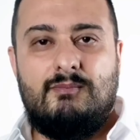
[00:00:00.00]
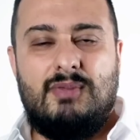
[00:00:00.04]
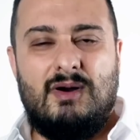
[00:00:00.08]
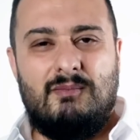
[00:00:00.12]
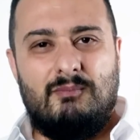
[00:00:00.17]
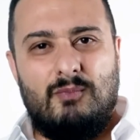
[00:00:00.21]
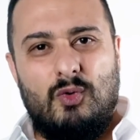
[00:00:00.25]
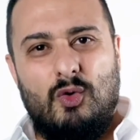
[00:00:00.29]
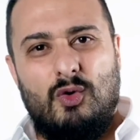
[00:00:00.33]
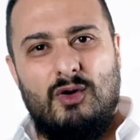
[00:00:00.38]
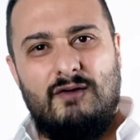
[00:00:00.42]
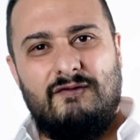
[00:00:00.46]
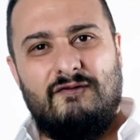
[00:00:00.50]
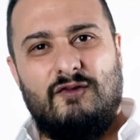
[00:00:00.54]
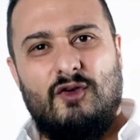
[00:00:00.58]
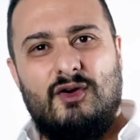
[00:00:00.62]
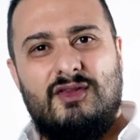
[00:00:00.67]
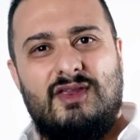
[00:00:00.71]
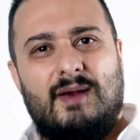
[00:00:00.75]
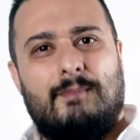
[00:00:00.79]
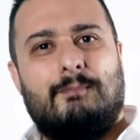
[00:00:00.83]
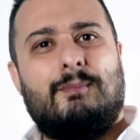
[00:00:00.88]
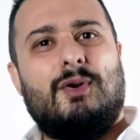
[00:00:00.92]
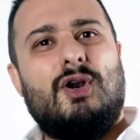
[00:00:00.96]
more for
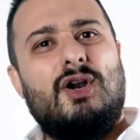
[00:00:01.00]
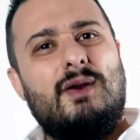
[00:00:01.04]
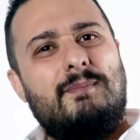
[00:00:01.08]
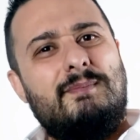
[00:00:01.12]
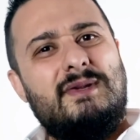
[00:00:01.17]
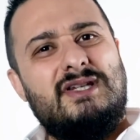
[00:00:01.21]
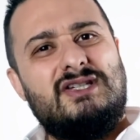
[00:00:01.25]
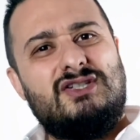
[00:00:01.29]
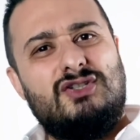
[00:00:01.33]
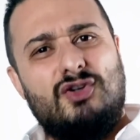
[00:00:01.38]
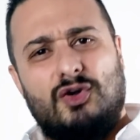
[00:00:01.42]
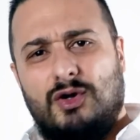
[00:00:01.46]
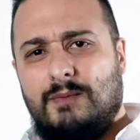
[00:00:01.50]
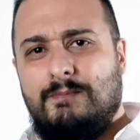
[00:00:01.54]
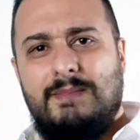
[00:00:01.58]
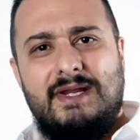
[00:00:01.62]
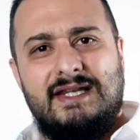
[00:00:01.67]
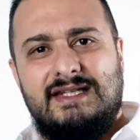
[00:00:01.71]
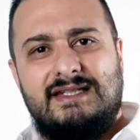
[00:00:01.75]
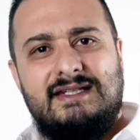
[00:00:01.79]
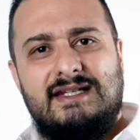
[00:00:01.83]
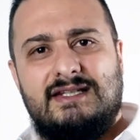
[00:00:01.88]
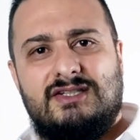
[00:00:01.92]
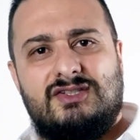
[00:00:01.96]
the purpose your
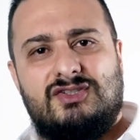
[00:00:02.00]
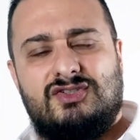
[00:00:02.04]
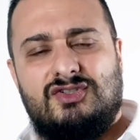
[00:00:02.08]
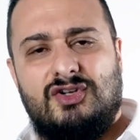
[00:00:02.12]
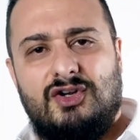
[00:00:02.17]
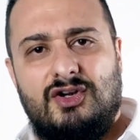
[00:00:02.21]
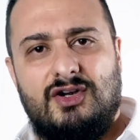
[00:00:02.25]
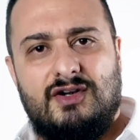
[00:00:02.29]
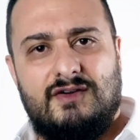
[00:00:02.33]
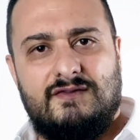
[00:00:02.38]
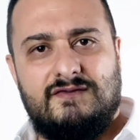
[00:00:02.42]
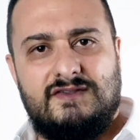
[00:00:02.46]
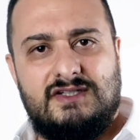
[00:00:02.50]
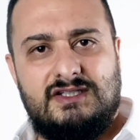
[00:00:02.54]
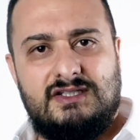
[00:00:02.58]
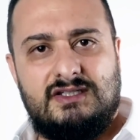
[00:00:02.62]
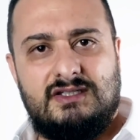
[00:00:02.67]
business serves.